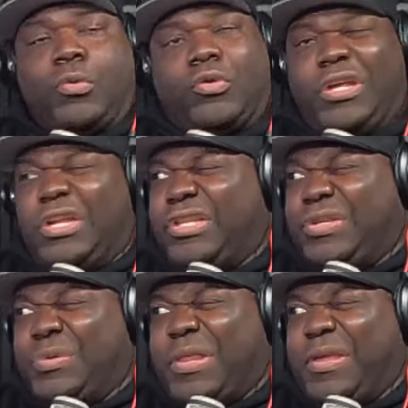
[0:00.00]
We're only going to
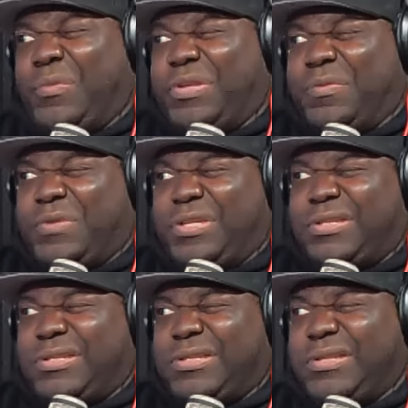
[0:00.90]
do, I think we
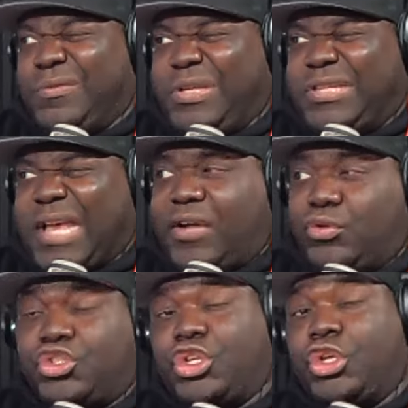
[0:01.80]

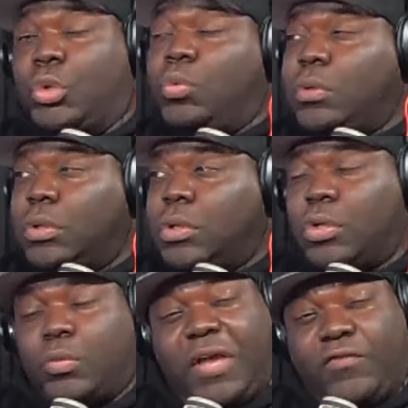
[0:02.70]
tackle 2.
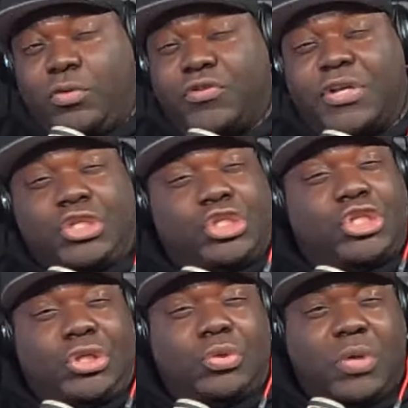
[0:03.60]
Mm-hmm. We have you address
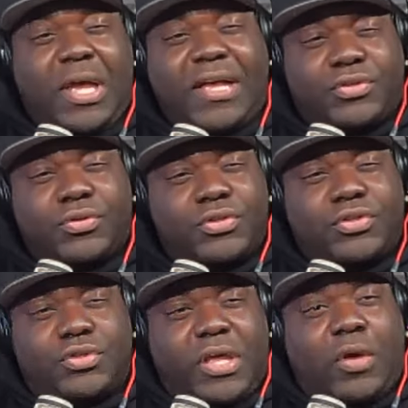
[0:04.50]
2
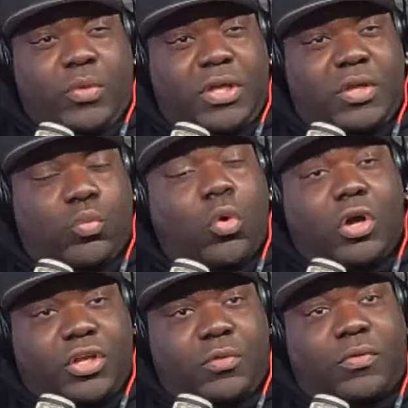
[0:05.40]
hazards that we
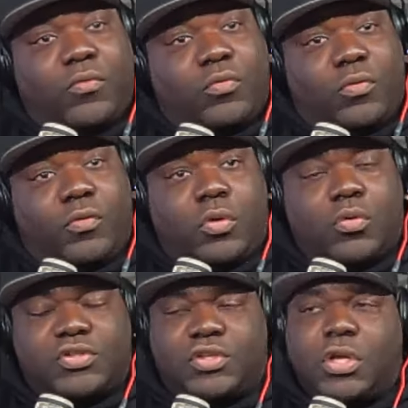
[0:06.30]
walk you through the
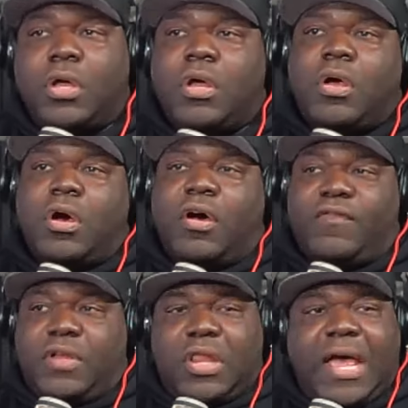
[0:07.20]
course
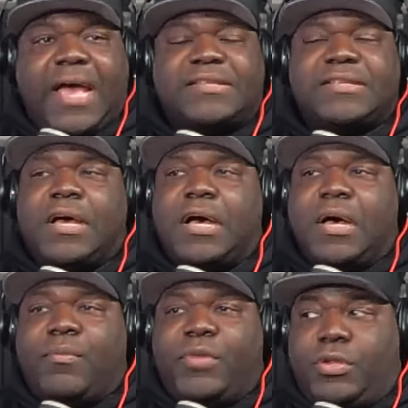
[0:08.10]
of the class,
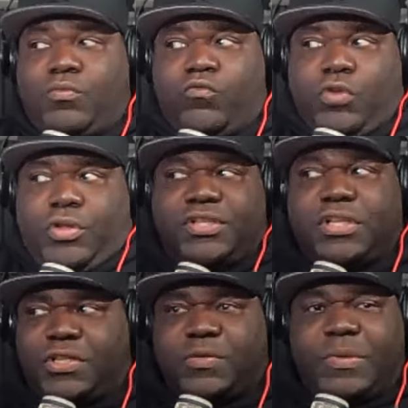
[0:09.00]
but
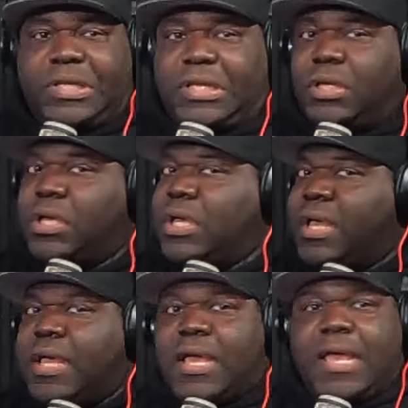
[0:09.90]
realistically speaking,
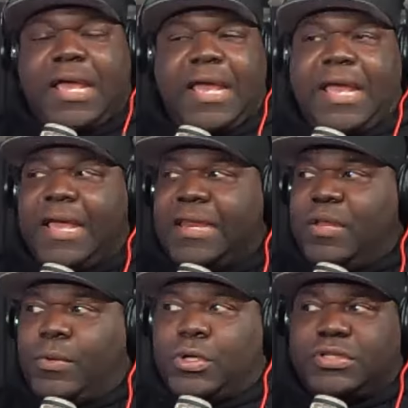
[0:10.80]
any
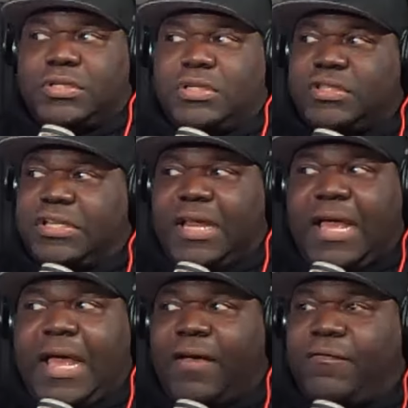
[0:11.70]
person is going to
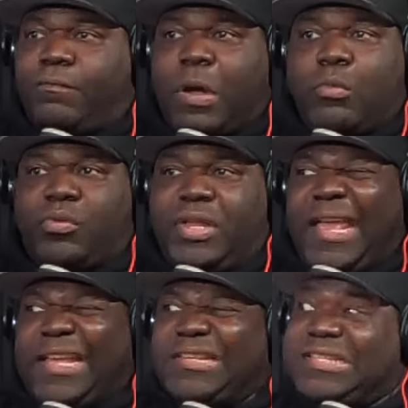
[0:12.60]
have probably
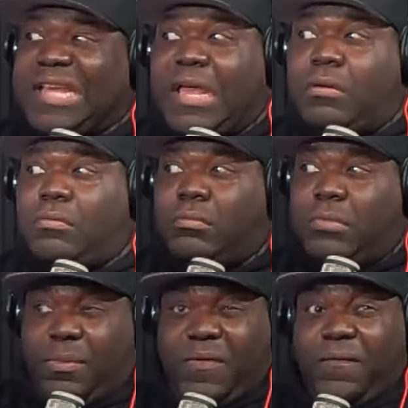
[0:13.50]
8 to 10,
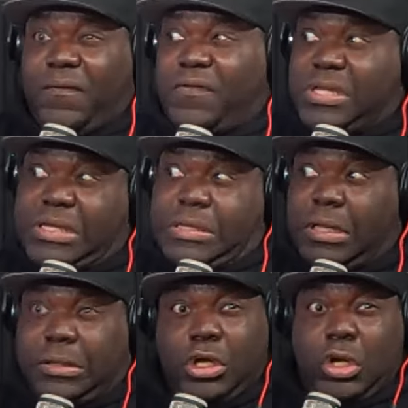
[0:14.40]
maybe 15
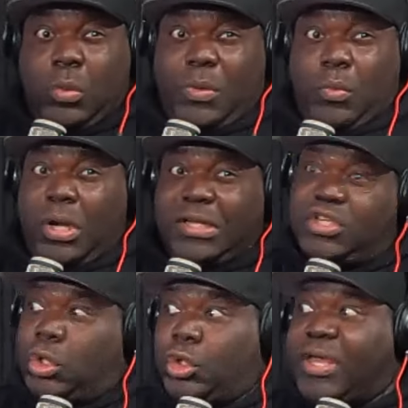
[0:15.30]
that they're going to be wanting
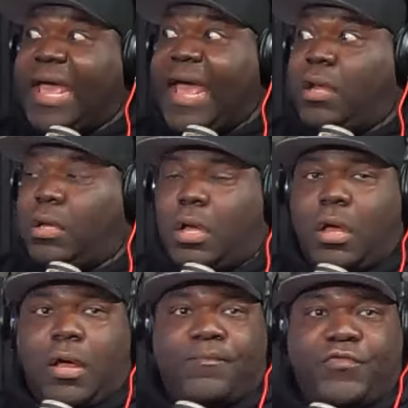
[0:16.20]
to look at
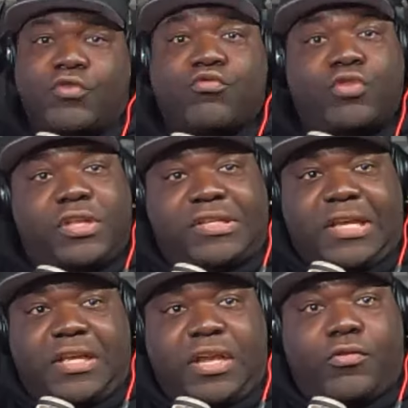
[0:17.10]
to really
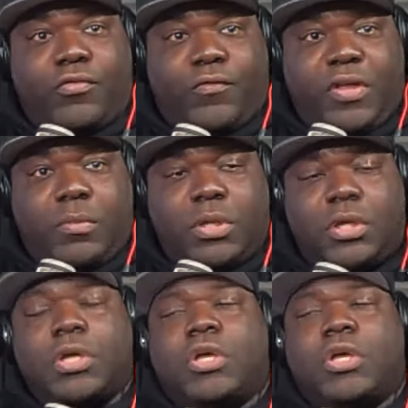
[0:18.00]
take care of their family.